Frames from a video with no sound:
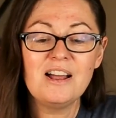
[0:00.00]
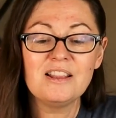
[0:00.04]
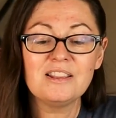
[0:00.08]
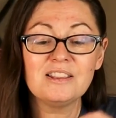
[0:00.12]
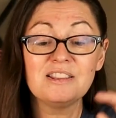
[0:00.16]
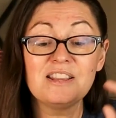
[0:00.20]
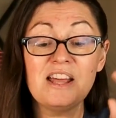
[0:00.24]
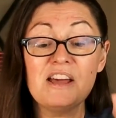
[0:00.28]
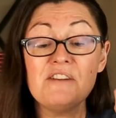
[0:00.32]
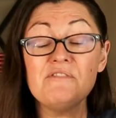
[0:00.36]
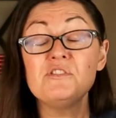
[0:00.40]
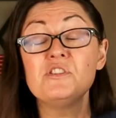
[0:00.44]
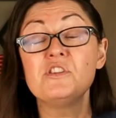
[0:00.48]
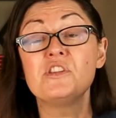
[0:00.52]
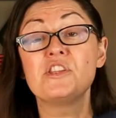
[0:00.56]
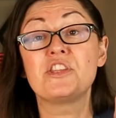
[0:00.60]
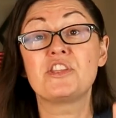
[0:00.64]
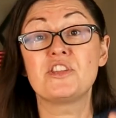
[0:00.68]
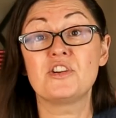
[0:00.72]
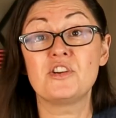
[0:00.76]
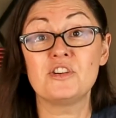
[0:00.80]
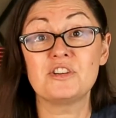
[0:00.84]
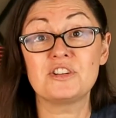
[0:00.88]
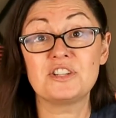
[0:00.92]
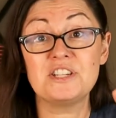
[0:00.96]
Level
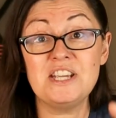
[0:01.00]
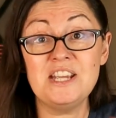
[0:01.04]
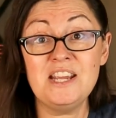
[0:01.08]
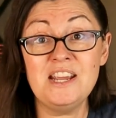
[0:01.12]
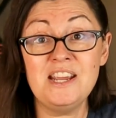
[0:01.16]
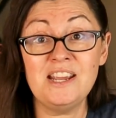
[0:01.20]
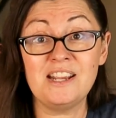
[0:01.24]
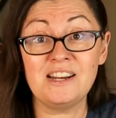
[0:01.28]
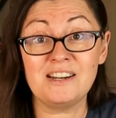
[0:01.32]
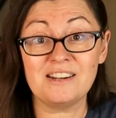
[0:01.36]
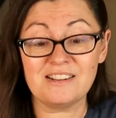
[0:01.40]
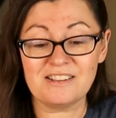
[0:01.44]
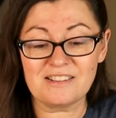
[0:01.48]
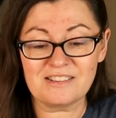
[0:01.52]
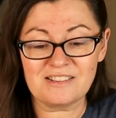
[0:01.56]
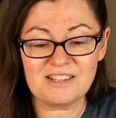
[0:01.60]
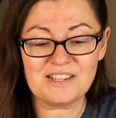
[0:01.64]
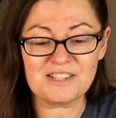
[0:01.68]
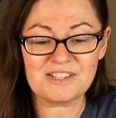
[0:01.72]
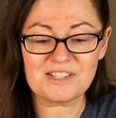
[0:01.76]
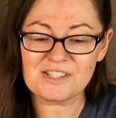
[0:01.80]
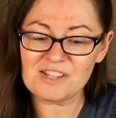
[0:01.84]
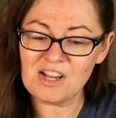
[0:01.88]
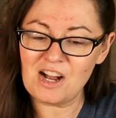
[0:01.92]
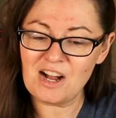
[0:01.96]
13,
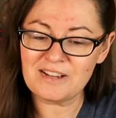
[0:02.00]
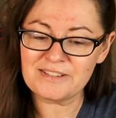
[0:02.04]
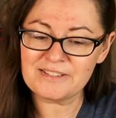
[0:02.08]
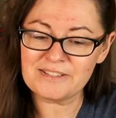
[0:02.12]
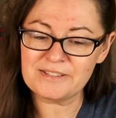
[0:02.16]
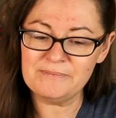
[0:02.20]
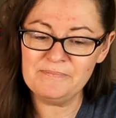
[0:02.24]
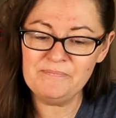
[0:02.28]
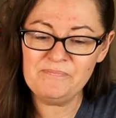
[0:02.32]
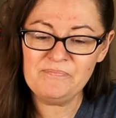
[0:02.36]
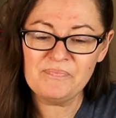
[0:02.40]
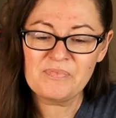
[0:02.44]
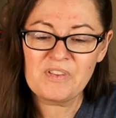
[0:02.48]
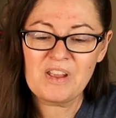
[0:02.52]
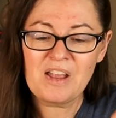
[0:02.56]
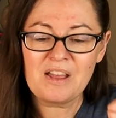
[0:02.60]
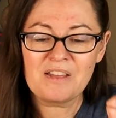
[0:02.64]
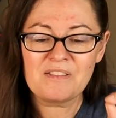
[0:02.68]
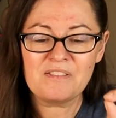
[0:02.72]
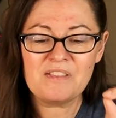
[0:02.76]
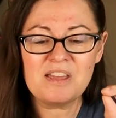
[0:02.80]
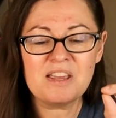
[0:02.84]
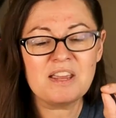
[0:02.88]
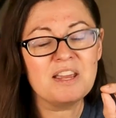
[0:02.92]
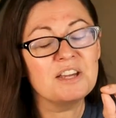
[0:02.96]
this is awesome.
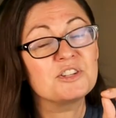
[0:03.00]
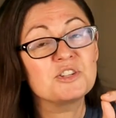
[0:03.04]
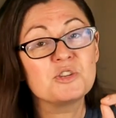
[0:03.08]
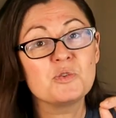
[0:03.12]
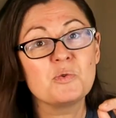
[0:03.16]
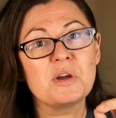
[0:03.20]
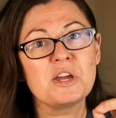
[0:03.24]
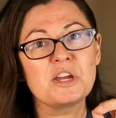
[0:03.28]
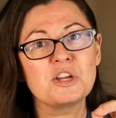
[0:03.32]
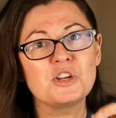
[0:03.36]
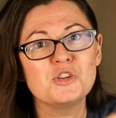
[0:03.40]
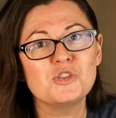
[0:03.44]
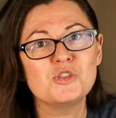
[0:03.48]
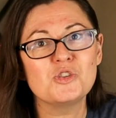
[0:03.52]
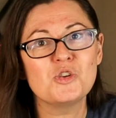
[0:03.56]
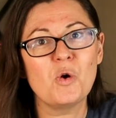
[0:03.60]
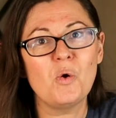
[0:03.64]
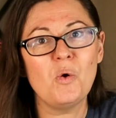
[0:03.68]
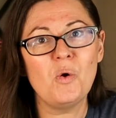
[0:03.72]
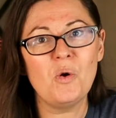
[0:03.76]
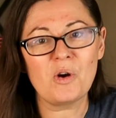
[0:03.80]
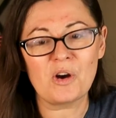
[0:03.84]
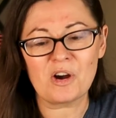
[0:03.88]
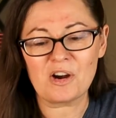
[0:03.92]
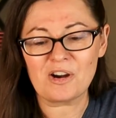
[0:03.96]
They get to
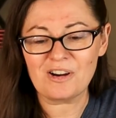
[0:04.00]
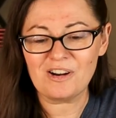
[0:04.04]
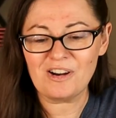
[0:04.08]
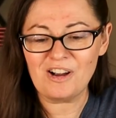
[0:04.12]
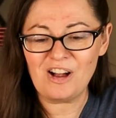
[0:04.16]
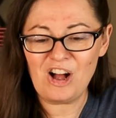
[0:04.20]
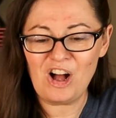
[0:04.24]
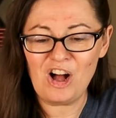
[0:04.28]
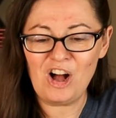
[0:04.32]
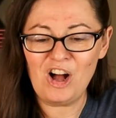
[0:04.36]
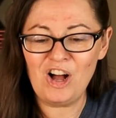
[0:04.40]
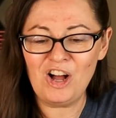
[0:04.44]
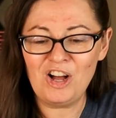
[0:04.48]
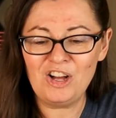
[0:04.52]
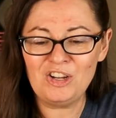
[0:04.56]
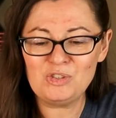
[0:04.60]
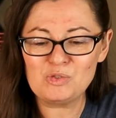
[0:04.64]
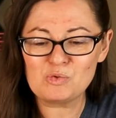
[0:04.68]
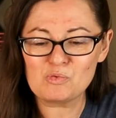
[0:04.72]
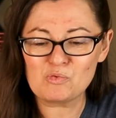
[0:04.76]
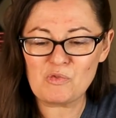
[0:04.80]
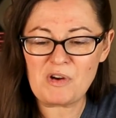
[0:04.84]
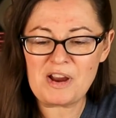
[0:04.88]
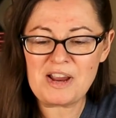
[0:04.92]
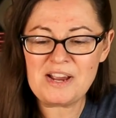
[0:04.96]
ignore all
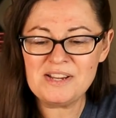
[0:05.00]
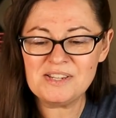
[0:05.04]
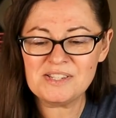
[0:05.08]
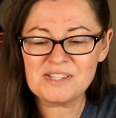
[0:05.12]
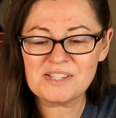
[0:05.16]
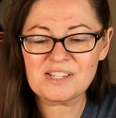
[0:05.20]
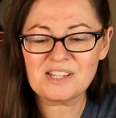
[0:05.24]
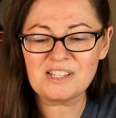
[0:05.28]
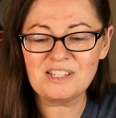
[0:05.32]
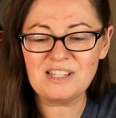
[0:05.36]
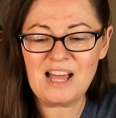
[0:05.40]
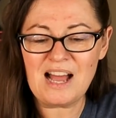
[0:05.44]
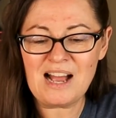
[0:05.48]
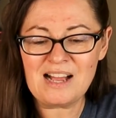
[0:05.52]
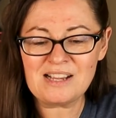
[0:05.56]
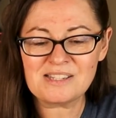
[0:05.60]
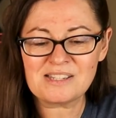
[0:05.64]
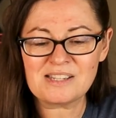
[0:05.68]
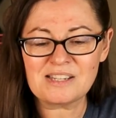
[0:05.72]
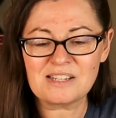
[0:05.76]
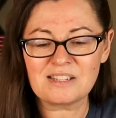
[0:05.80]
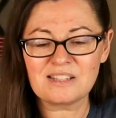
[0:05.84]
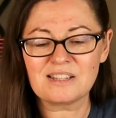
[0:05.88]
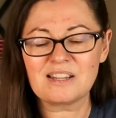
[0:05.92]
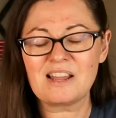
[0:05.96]
race, class,
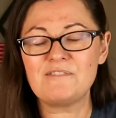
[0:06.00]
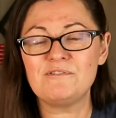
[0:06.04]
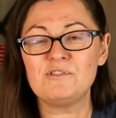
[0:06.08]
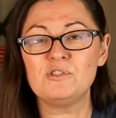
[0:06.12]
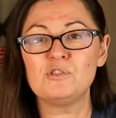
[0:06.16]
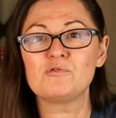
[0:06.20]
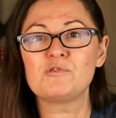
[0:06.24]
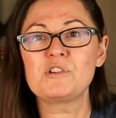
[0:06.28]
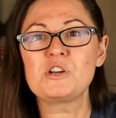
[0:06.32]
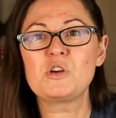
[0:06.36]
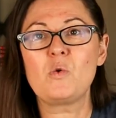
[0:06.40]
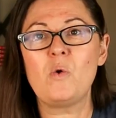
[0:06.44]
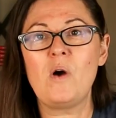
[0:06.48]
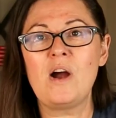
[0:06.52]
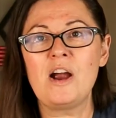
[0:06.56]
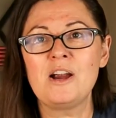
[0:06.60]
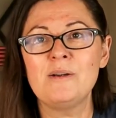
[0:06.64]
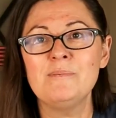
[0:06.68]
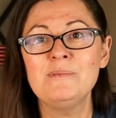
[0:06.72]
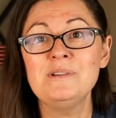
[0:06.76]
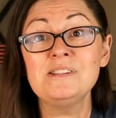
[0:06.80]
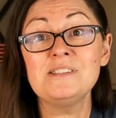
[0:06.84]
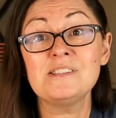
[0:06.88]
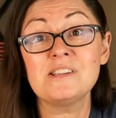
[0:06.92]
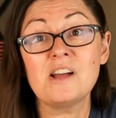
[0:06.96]
and level
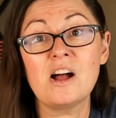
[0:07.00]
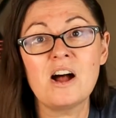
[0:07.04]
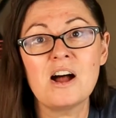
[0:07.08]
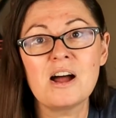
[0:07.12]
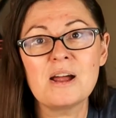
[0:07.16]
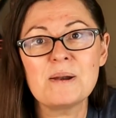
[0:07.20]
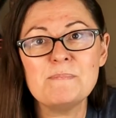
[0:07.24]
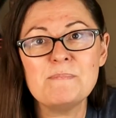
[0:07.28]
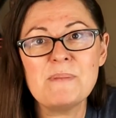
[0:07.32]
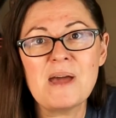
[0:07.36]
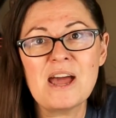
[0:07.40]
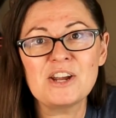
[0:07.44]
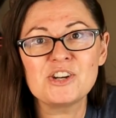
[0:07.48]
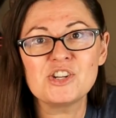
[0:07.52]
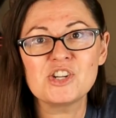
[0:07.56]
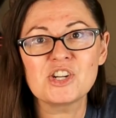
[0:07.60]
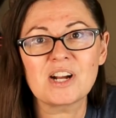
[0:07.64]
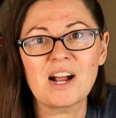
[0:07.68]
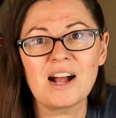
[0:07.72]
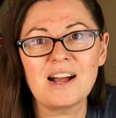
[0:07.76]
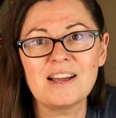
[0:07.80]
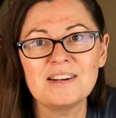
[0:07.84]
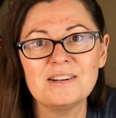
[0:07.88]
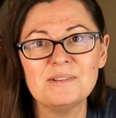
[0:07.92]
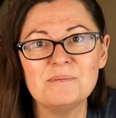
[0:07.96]
requirements on magic
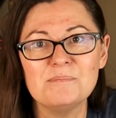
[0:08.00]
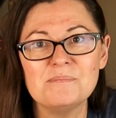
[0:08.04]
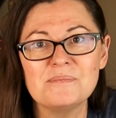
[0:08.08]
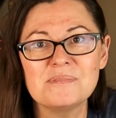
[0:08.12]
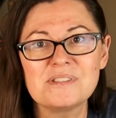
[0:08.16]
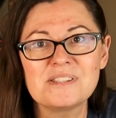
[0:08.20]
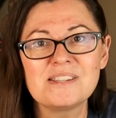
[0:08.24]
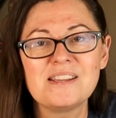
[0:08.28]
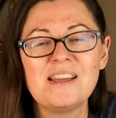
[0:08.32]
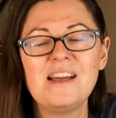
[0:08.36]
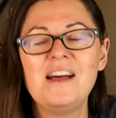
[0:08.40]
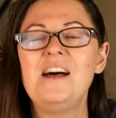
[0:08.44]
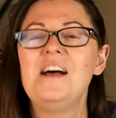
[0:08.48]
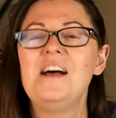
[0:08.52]
items.